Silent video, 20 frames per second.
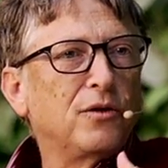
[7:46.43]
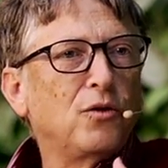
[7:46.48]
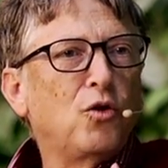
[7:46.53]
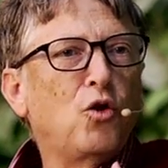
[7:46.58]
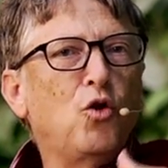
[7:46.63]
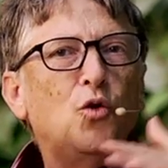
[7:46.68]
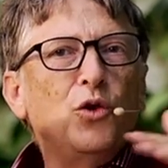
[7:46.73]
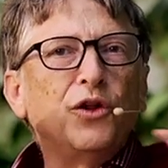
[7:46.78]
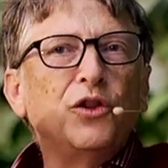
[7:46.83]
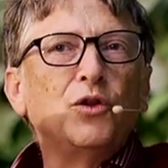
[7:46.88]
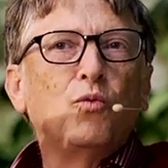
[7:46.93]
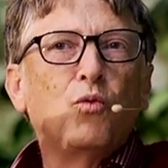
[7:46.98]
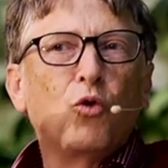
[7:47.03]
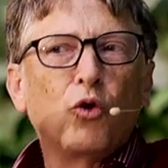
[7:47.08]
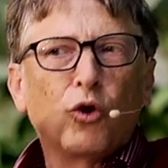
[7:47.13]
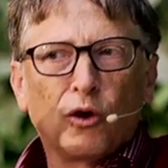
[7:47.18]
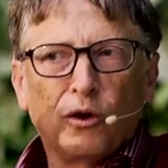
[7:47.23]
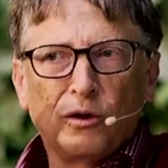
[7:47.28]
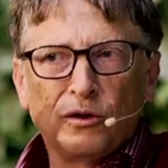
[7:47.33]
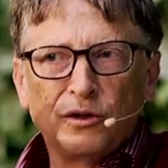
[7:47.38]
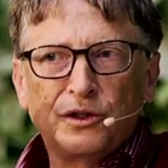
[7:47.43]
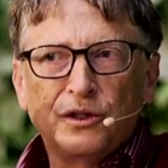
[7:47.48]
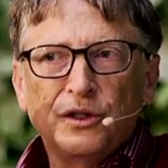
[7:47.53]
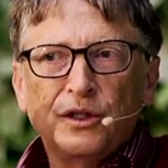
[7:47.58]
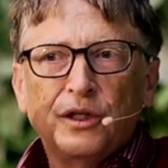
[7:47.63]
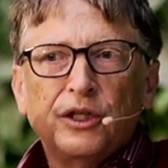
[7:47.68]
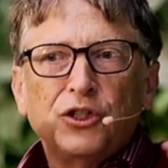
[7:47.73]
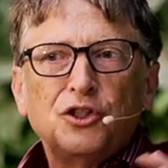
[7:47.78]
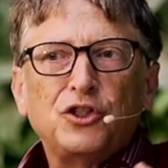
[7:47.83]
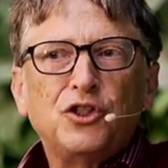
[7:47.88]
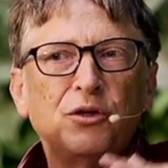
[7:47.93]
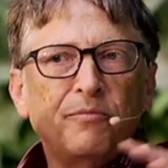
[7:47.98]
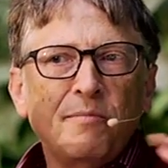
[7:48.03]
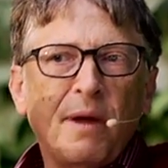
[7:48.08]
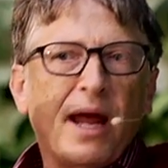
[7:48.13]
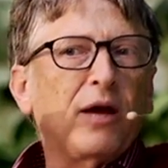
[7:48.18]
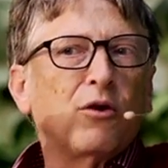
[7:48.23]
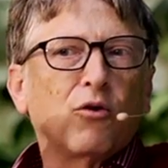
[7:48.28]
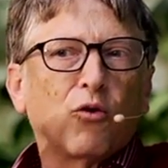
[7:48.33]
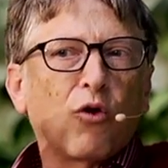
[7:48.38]
who in the world should
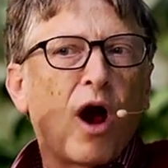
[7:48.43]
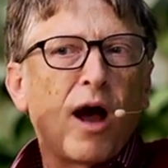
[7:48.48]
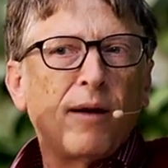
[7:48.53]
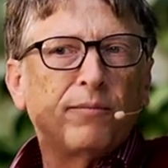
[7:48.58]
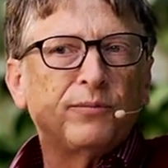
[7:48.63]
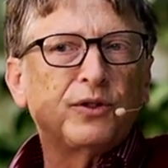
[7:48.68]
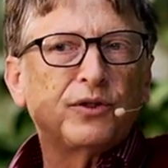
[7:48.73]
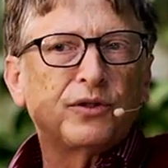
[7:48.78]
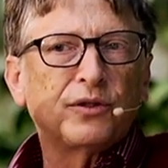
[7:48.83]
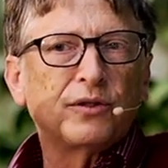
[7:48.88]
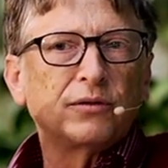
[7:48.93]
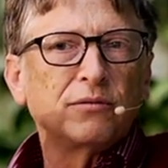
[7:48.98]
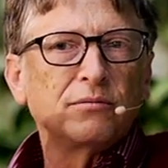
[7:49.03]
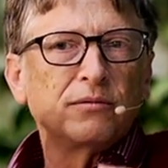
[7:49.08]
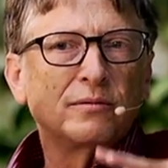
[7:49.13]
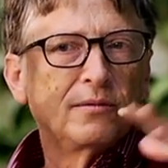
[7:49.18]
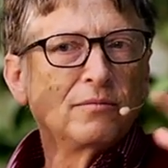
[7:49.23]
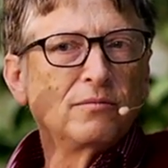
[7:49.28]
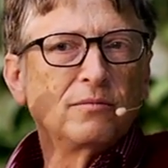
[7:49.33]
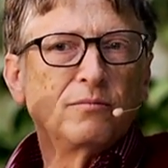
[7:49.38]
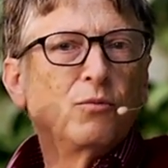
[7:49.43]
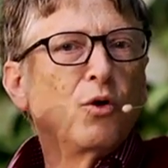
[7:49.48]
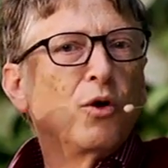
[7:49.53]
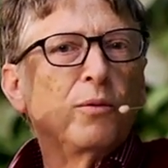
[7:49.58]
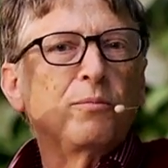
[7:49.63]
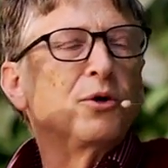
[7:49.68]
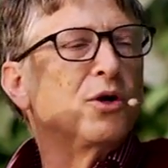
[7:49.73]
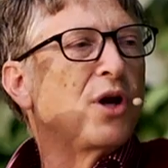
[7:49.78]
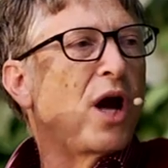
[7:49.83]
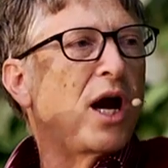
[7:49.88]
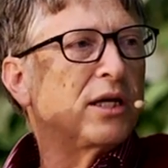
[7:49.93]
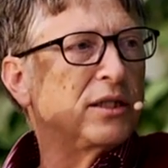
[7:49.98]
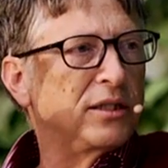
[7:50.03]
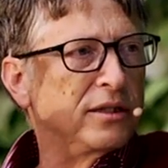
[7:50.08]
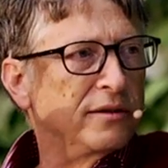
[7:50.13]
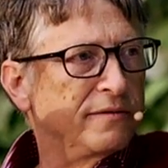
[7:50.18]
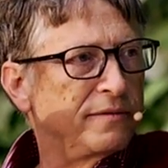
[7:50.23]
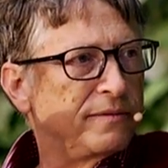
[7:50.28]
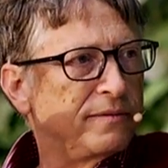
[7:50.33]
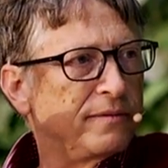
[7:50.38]
make crops more
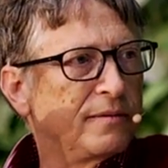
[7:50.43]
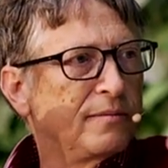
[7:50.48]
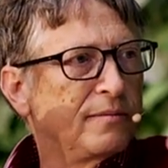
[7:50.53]
productive,